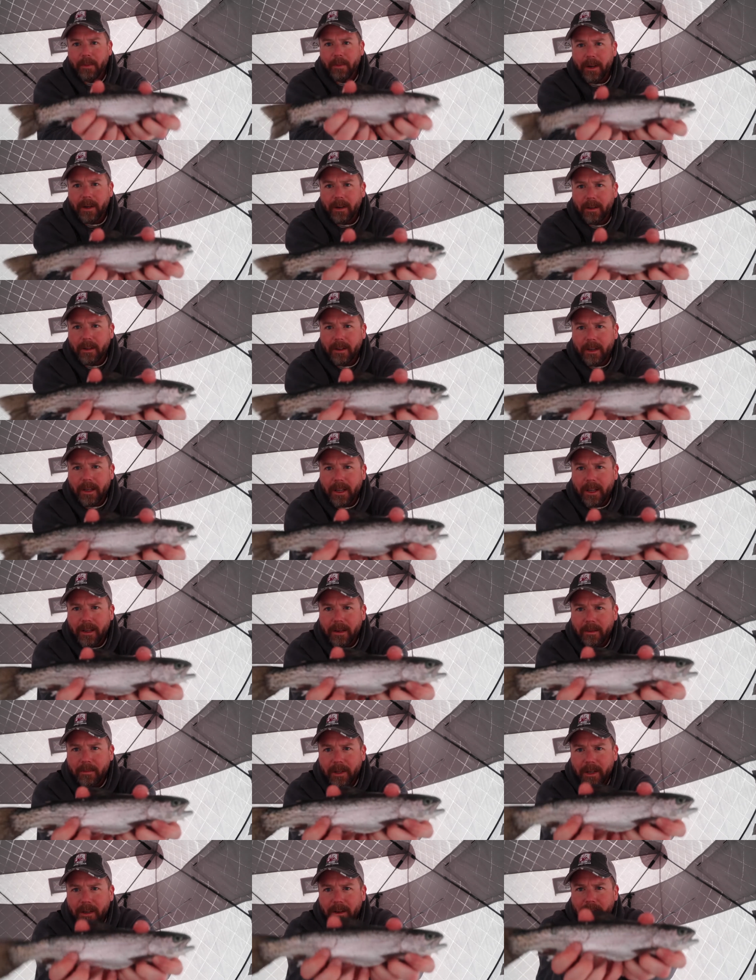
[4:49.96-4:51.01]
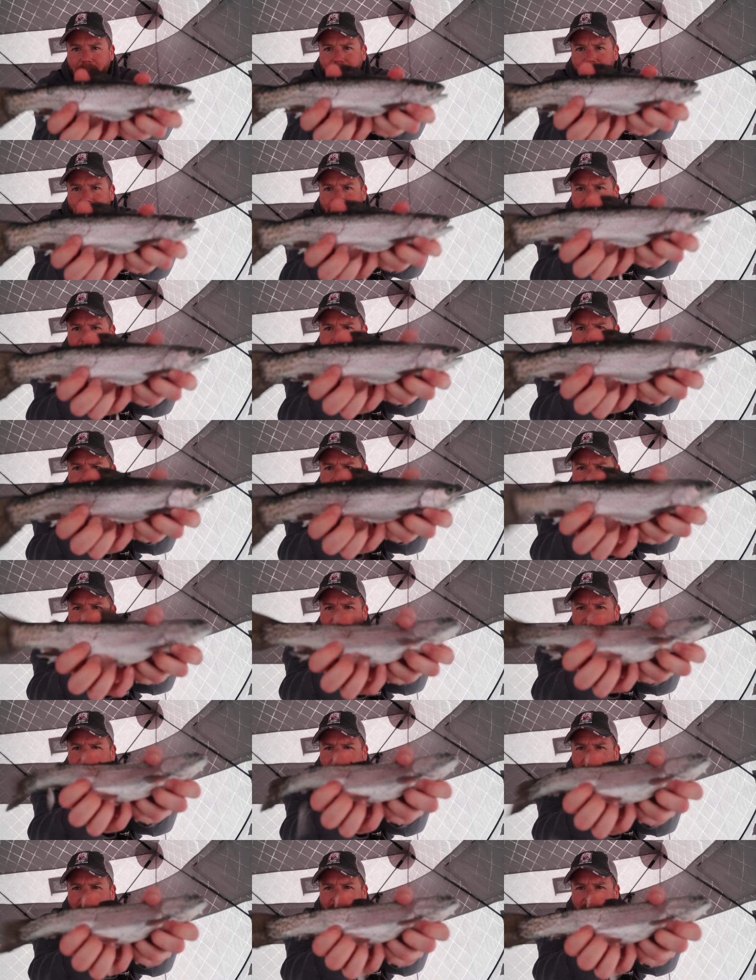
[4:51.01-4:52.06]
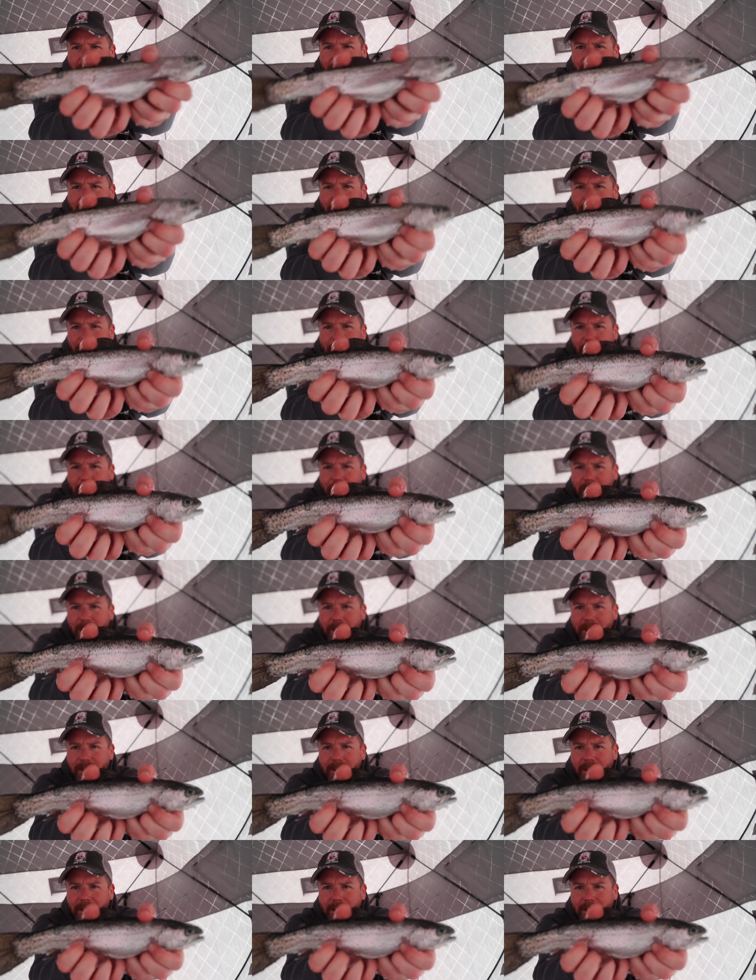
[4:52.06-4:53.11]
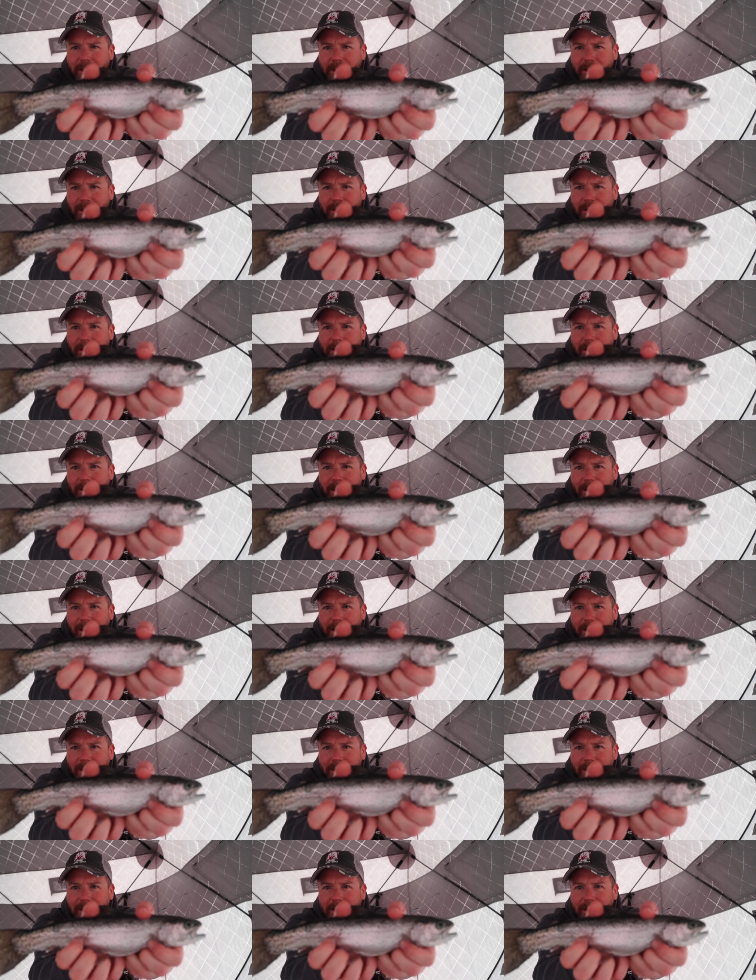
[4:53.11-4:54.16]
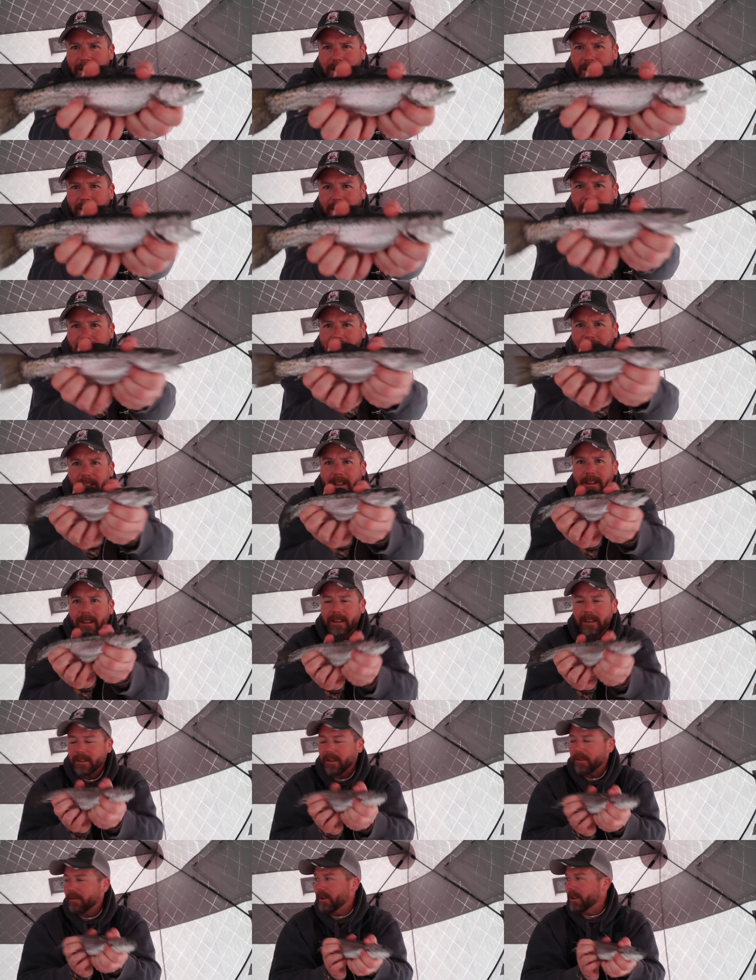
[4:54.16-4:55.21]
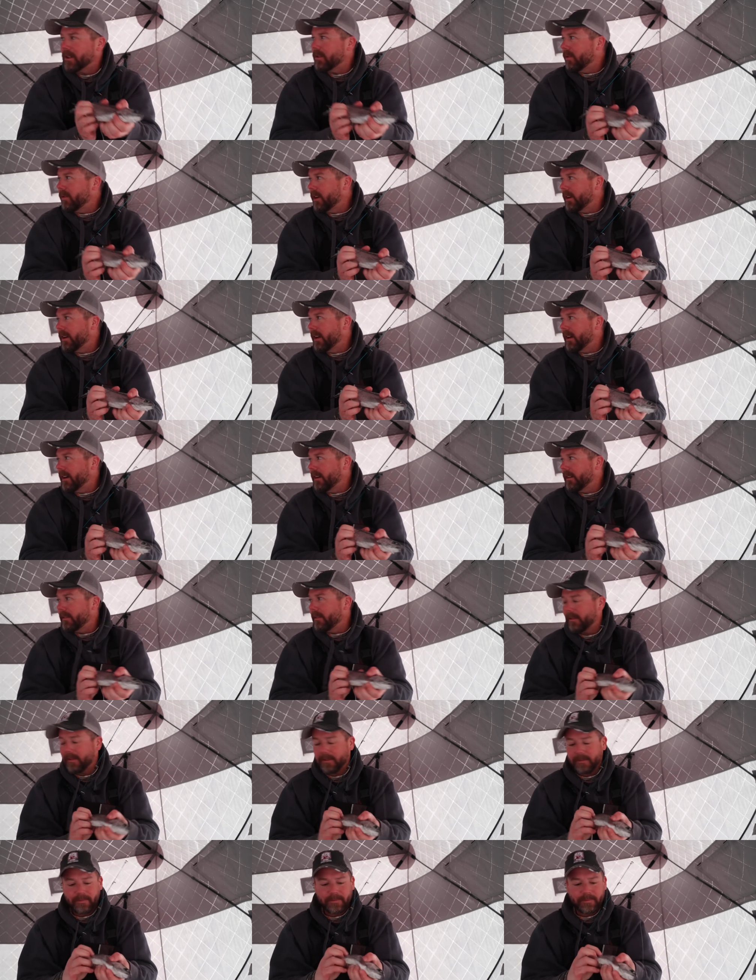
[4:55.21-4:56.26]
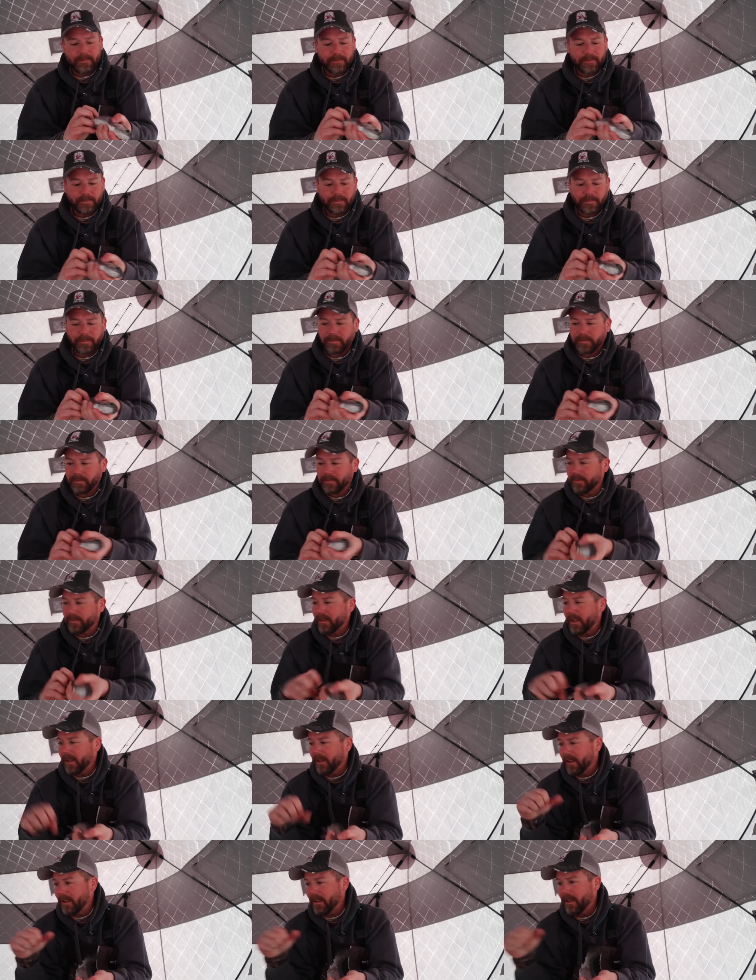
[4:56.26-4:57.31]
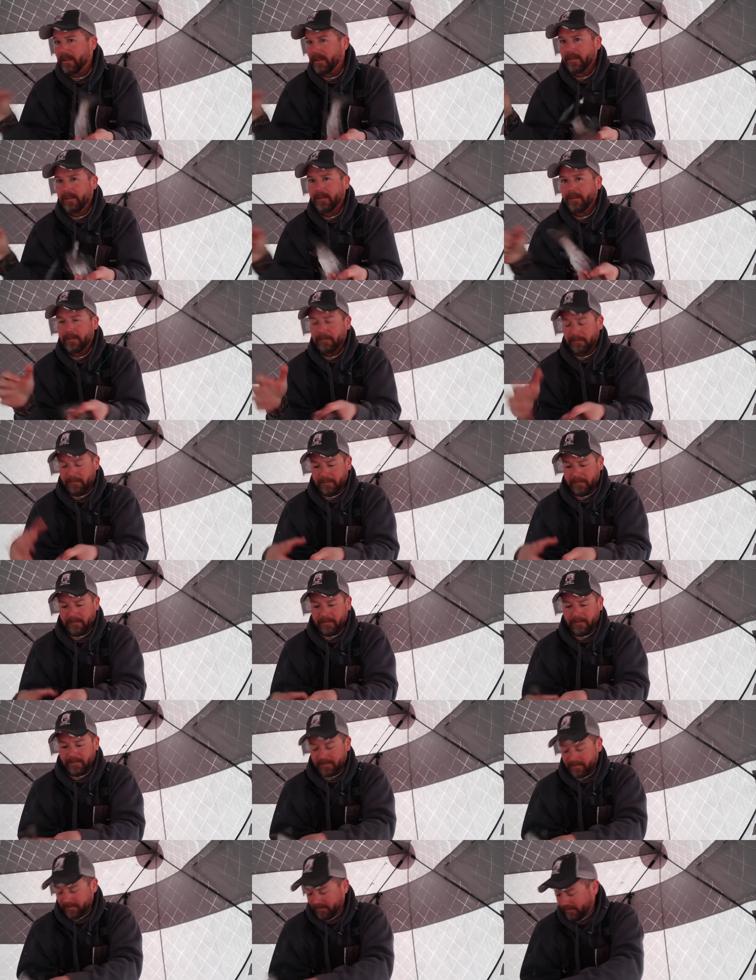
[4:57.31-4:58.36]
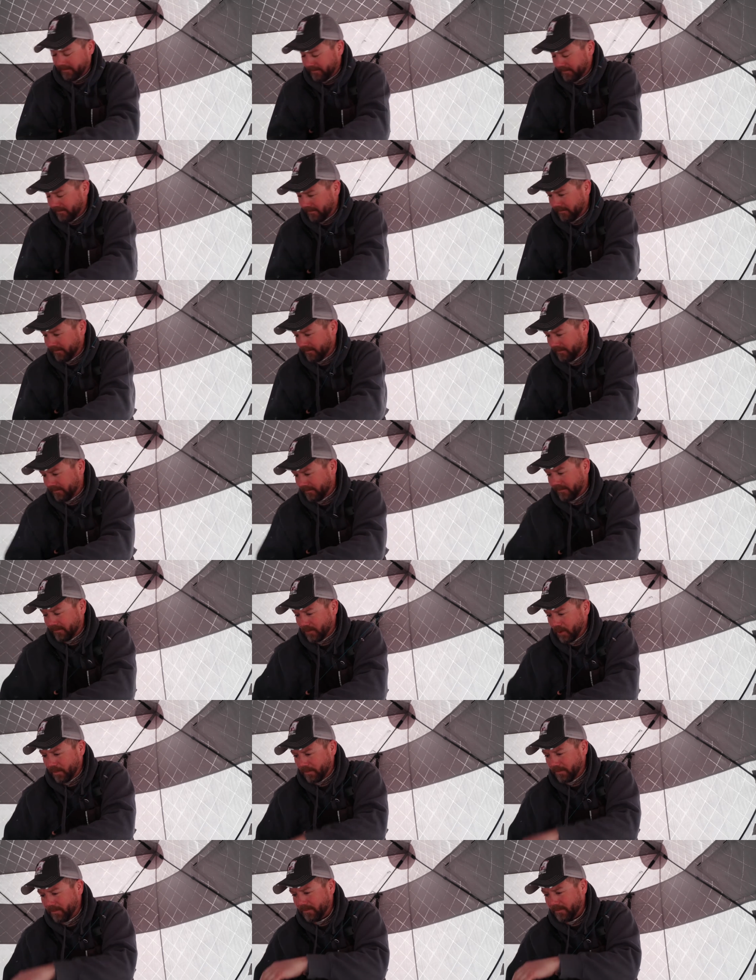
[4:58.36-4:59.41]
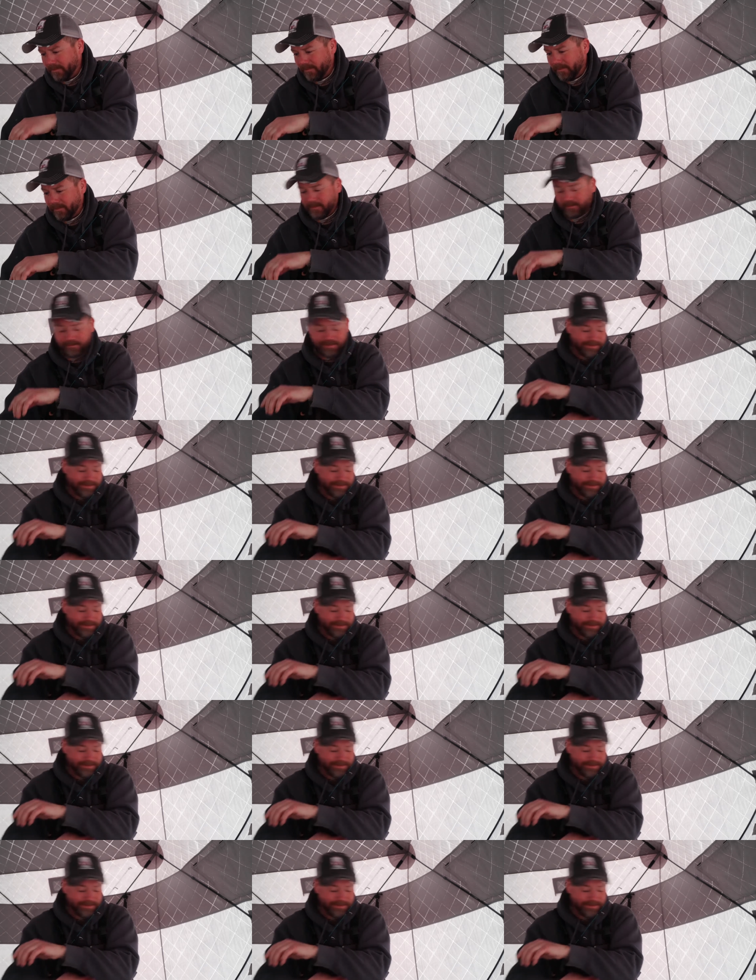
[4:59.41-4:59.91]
a better look at them there if we can focus. Nice. There's our first one, Garett. Dinner fish, buddy. Hell yeah. Throw this guy back here.